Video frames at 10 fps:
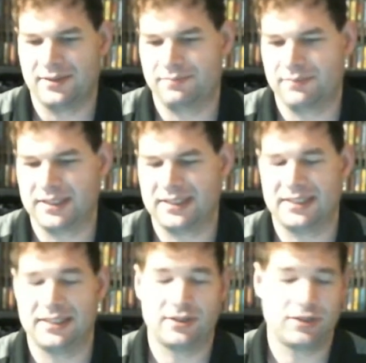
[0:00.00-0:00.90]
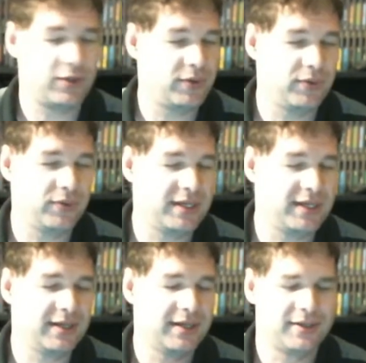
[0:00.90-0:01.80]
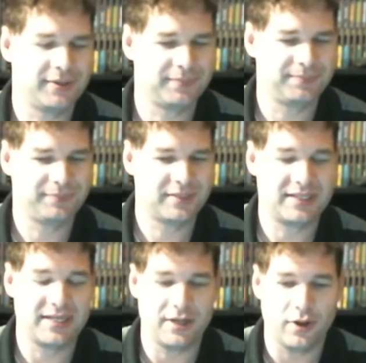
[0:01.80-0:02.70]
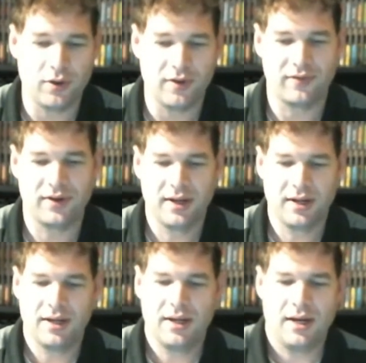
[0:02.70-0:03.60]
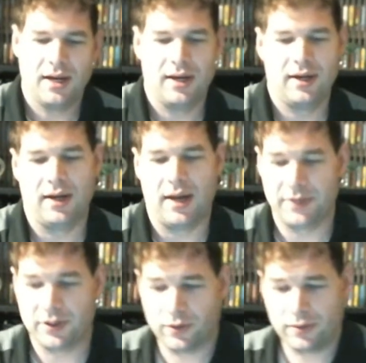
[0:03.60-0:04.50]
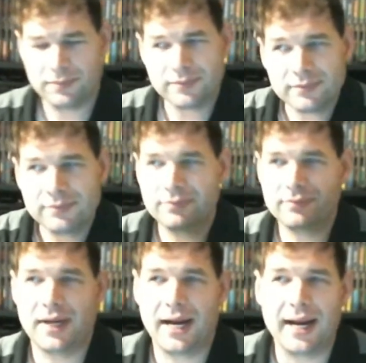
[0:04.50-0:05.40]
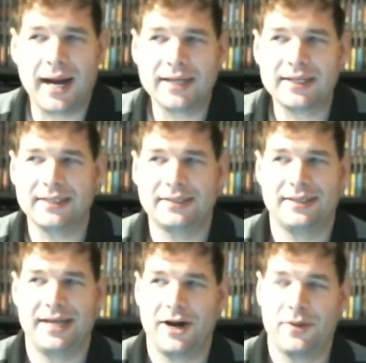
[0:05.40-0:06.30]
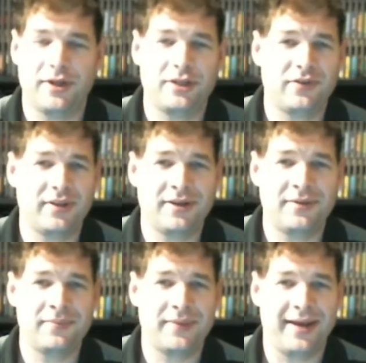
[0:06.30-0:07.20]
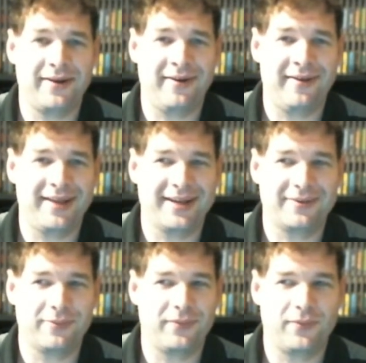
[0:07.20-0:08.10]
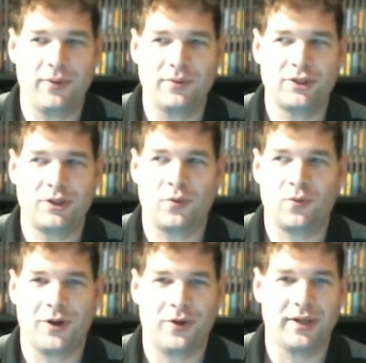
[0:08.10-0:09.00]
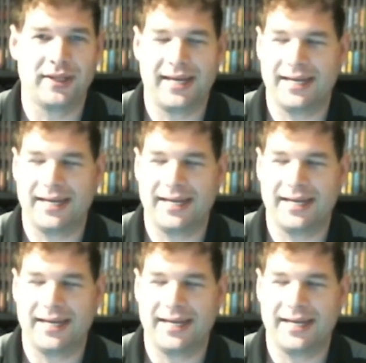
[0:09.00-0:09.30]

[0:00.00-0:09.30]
assistants to the CEO of Omnicorp. I didn't care much for them at all. Like, what was their role in that